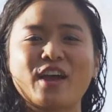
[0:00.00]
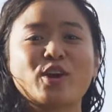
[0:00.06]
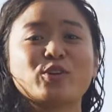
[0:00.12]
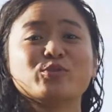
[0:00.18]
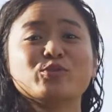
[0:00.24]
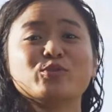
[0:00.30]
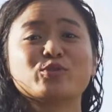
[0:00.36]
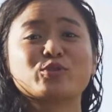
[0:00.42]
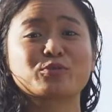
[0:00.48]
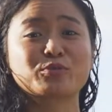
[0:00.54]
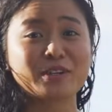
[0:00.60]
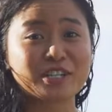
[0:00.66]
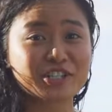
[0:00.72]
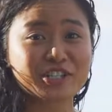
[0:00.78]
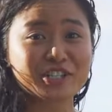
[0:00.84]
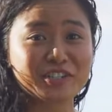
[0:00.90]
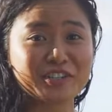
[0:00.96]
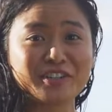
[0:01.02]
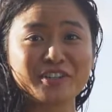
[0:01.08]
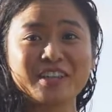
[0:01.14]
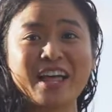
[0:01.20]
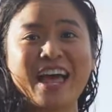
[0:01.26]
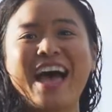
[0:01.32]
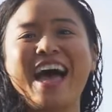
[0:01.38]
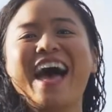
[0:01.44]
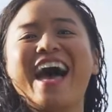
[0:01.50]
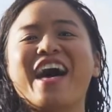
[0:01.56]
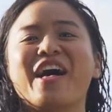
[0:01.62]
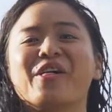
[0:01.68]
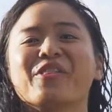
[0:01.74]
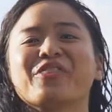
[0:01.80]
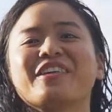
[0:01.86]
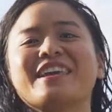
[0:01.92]
nutritional,
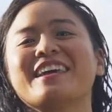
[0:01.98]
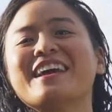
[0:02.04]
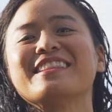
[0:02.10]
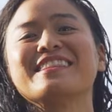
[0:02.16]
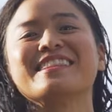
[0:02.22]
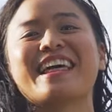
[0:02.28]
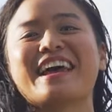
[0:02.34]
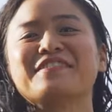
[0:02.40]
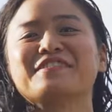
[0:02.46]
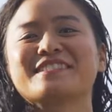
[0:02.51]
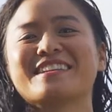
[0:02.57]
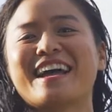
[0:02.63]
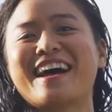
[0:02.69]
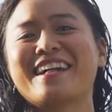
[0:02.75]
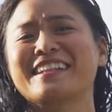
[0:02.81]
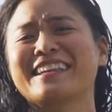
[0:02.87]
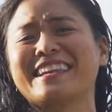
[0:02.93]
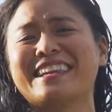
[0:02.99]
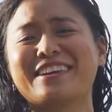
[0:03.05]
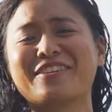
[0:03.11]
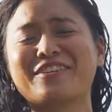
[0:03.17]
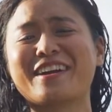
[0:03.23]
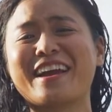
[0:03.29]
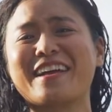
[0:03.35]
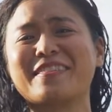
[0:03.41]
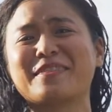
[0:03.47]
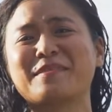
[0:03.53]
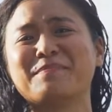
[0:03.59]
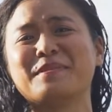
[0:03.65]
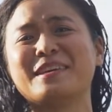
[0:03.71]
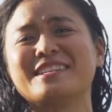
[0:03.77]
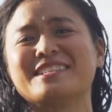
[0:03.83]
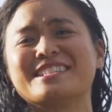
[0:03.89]
healthy lifestyle here at the
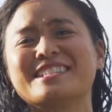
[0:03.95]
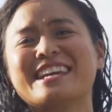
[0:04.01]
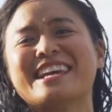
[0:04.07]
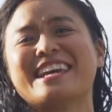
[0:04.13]
beach